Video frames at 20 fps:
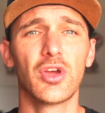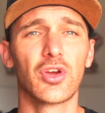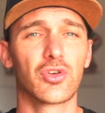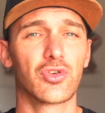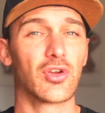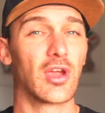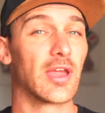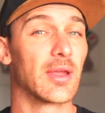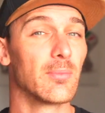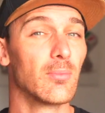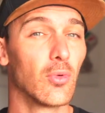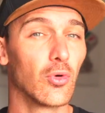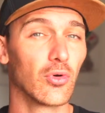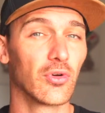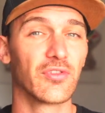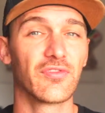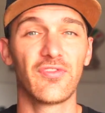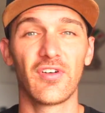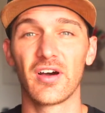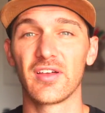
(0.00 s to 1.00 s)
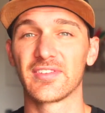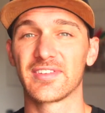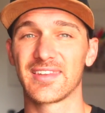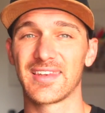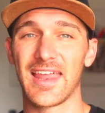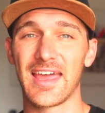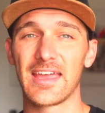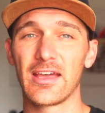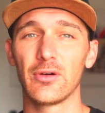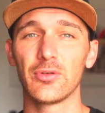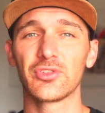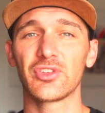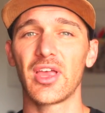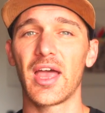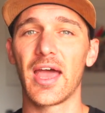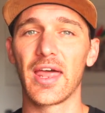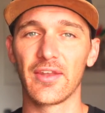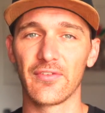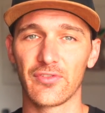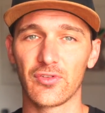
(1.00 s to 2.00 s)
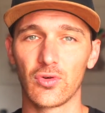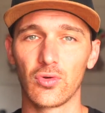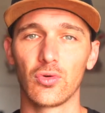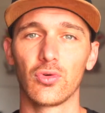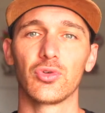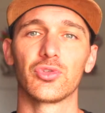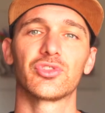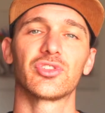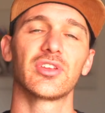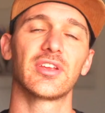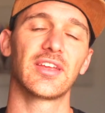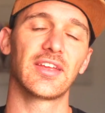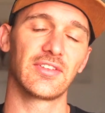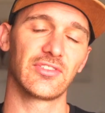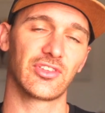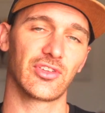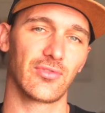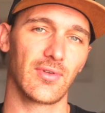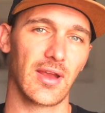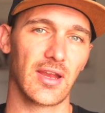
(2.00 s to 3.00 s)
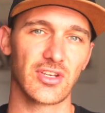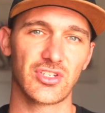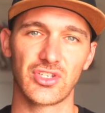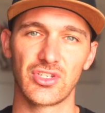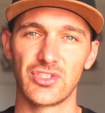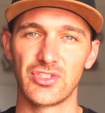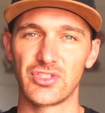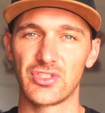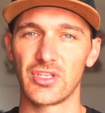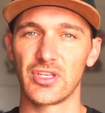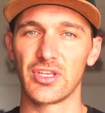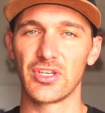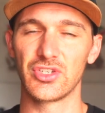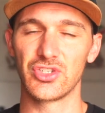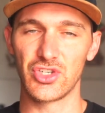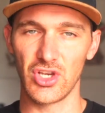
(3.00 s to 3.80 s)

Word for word: creating more advanced layouts, and of course interactions in